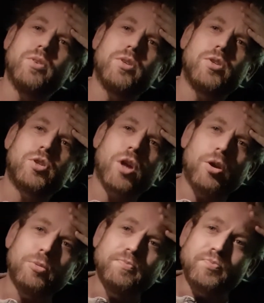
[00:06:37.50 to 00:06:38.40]

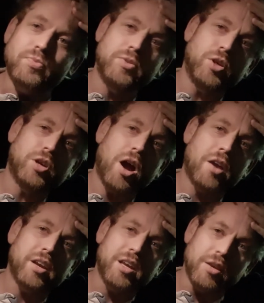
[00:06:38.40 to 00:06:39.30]
So you
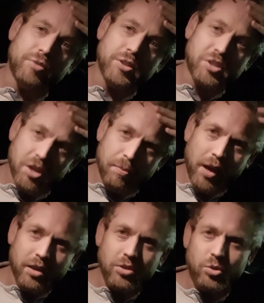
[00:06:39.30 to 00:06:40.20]
can't even sit
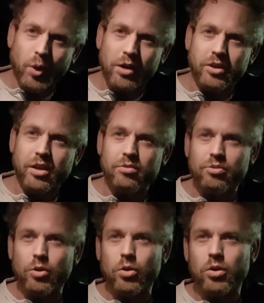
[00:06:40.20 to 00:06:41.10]
back and dwell on it
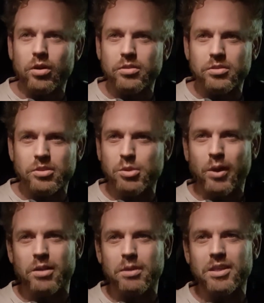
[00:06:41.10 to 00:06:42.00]
for
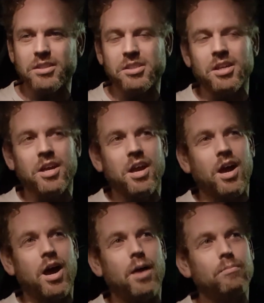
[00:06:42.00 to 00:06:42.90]
20 minutes,
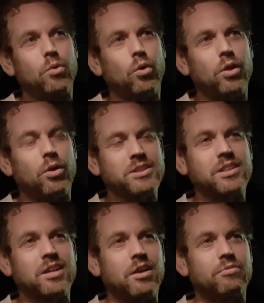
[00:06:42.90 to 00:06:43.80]
although I
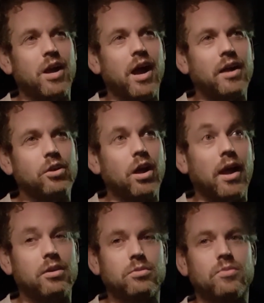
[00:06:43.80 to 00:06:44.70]
did love that,
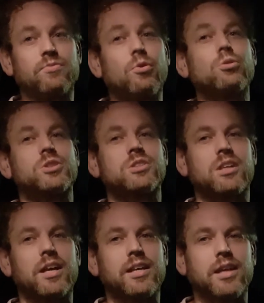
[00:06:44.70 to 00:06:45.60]
and
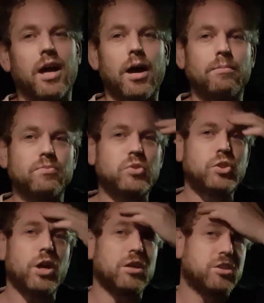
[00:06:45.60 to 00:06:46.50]
fortunately
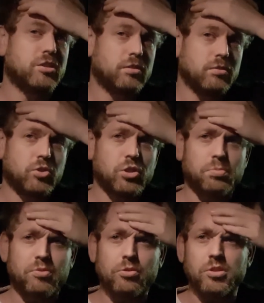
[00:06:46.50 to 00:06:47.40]

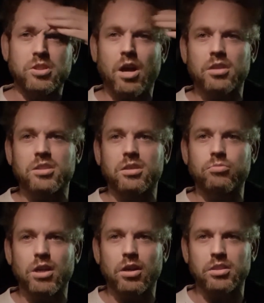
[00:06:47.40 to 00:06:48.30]
just before it started
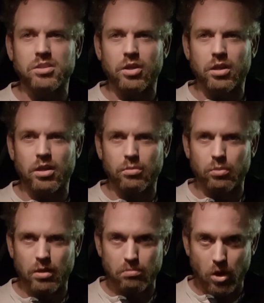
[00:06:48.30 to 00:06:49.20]
realised that
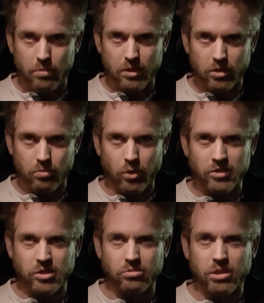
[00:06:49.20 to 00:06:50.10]
it might be a good one
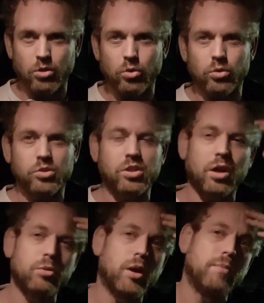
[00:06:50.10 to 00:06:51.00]
to record,
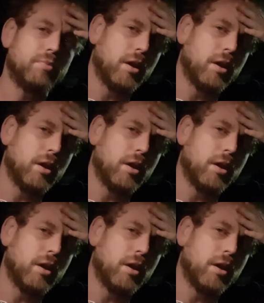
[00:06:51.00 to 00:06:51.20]
so I